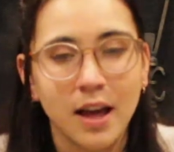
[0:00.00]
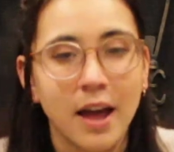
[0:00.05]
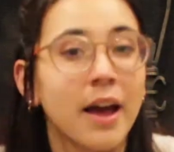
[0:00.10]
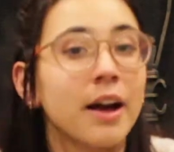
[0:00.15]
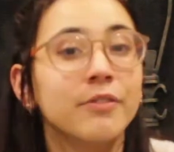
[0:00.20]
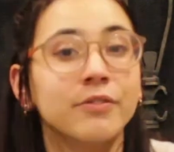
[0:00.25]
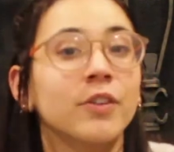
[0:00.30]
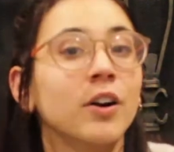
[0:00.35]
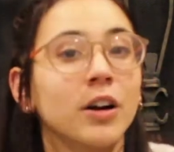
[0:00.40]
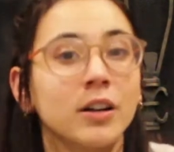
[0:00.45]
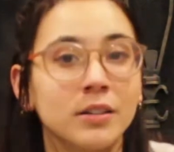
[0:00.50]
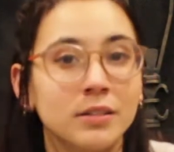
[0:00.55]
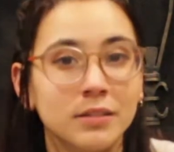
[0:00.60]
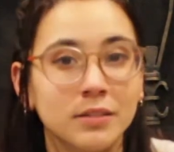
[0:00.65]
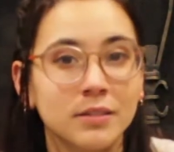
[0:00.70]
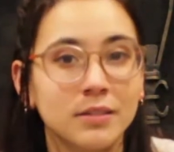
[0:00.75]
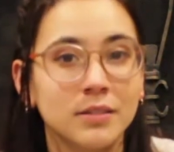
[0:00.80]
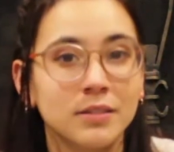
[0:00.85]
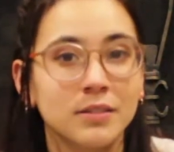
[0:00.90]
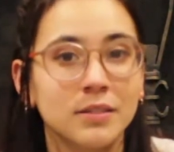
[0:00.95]
Ever.
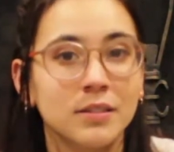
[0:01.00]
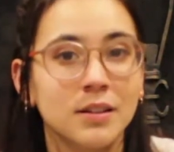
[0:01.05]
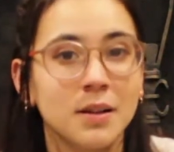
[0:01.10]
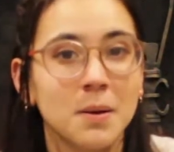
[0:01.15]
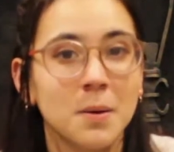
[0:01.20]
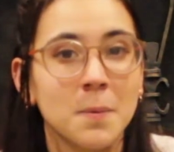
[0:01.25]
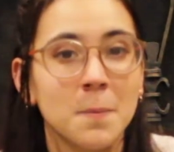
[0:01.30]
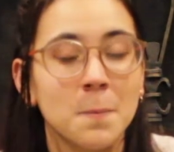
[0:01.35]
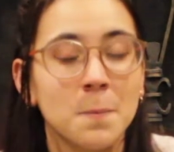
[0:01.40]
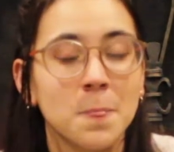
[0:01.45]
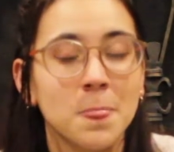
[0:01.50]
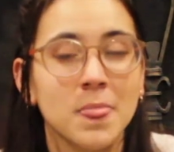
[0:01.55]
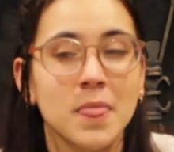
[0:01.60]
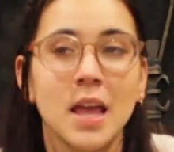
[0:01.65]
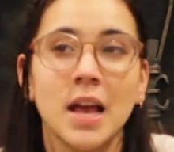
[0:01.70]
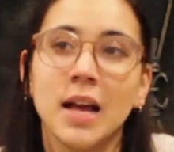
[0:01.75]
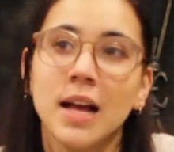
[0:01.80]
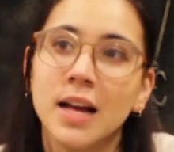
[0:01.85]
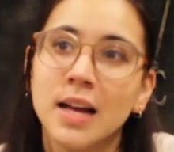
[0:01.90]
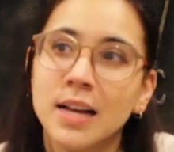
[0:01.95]

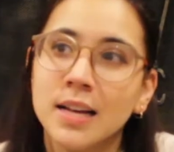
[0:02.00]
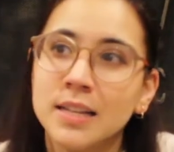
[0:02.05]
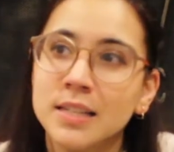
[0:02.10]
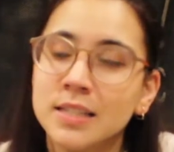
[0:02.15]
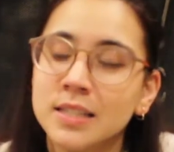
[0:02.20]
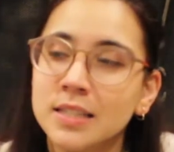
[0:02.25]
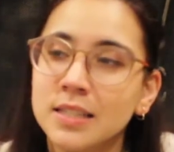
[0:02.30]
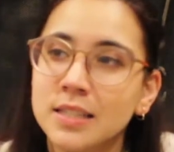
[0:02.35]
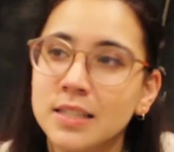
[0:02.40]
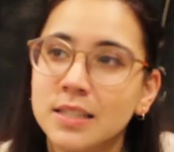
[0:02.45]
And